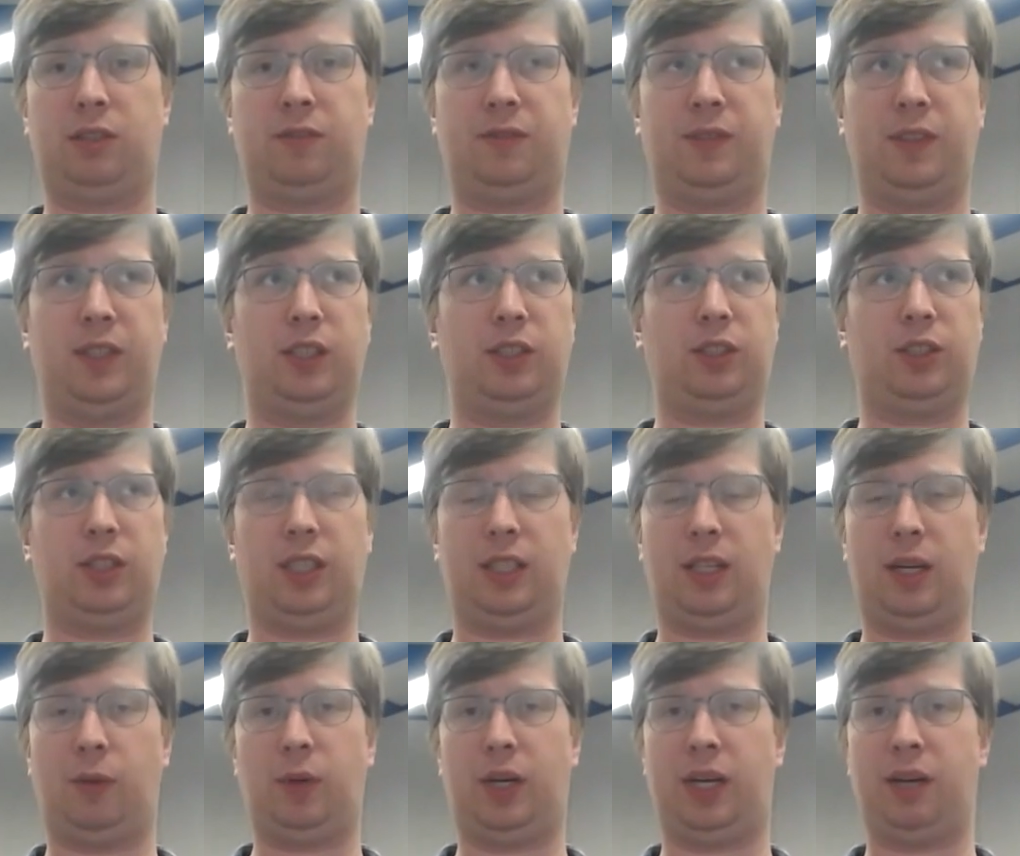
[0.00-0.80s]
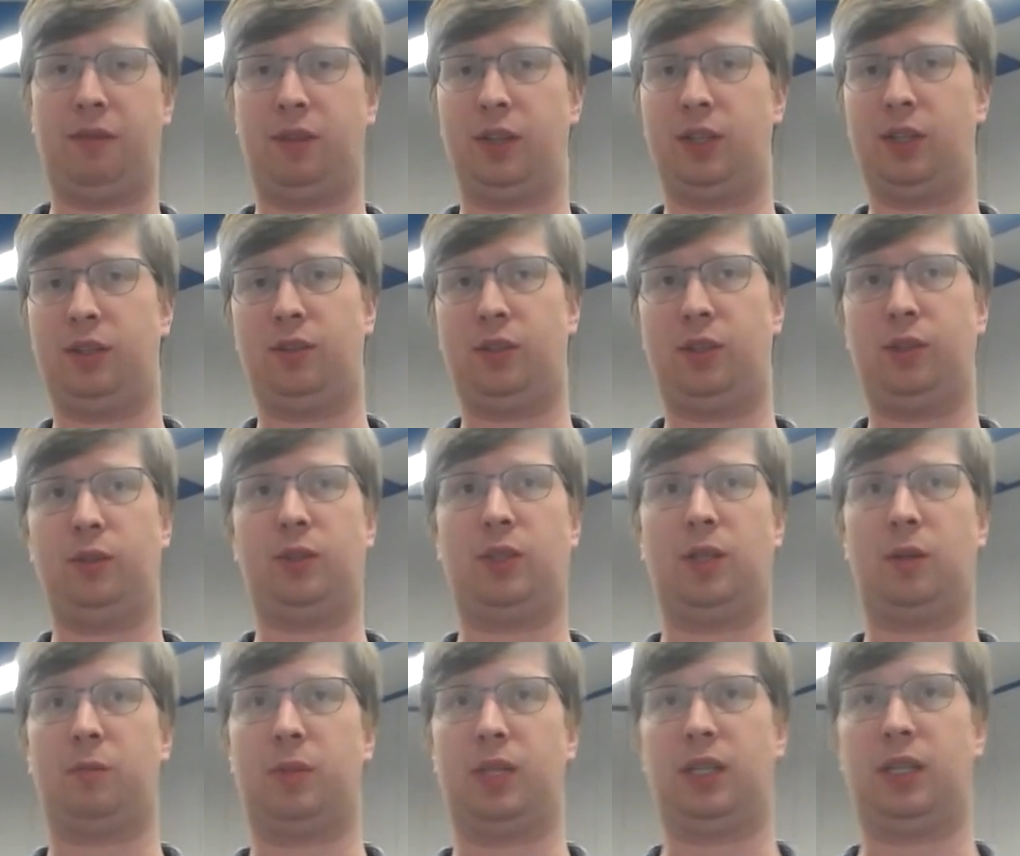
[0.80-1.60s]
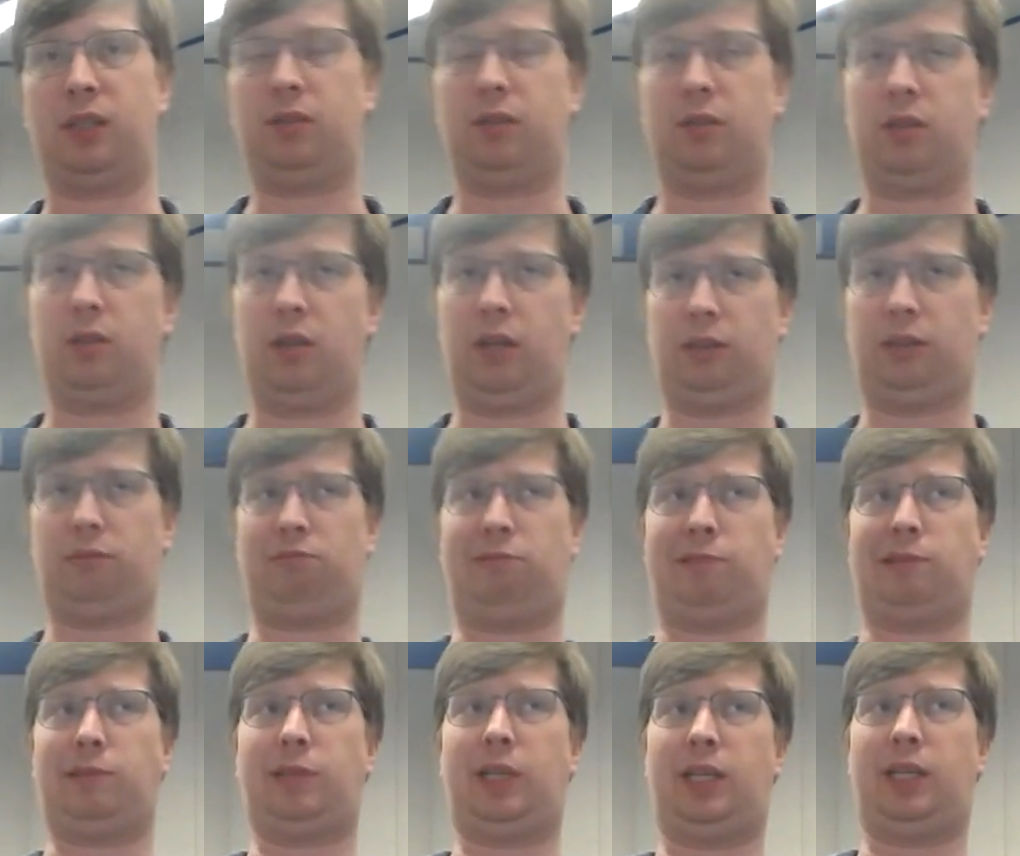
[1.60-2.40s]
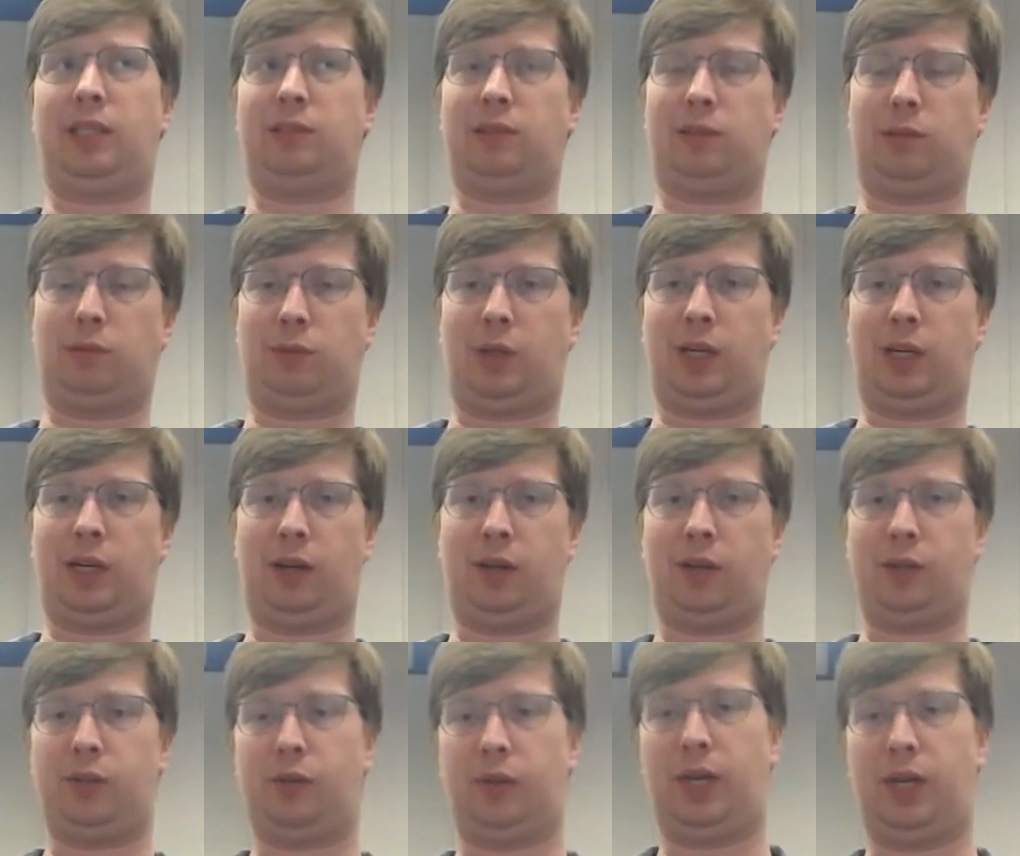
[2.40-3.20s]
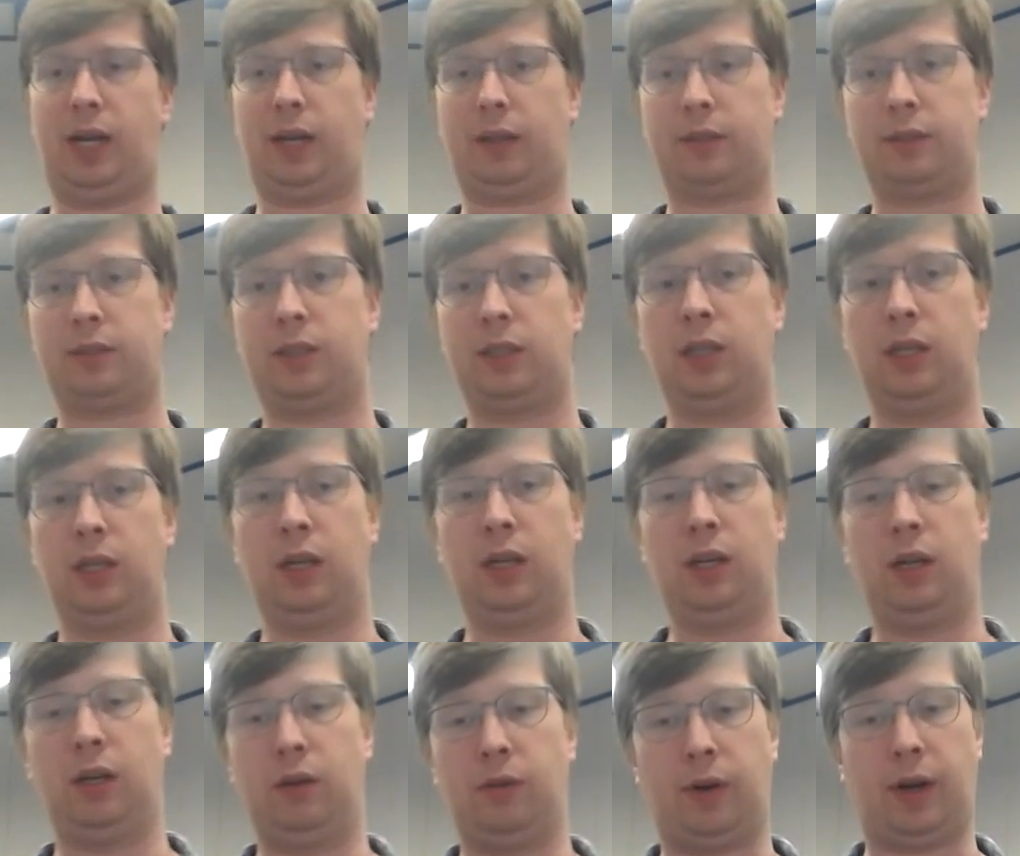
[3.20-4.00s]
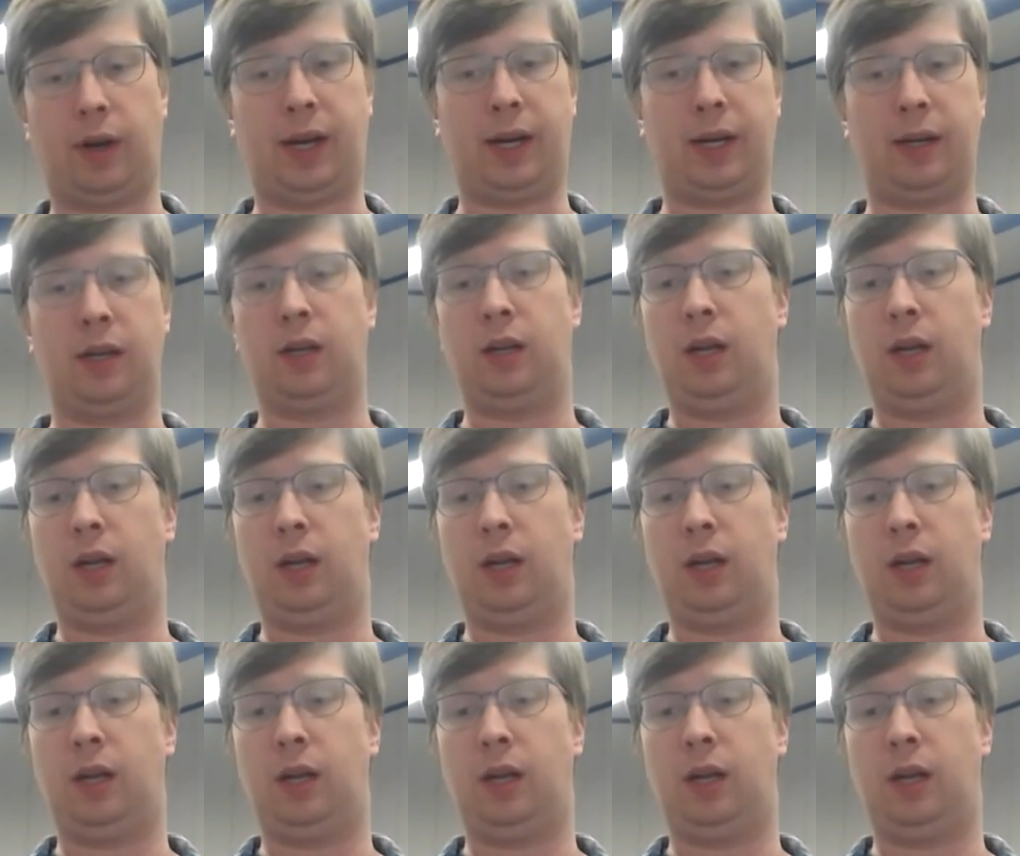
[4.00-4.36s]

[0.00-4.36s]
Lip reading: finish it whenever you do something. You're like, okay, this is what I got to do next, right?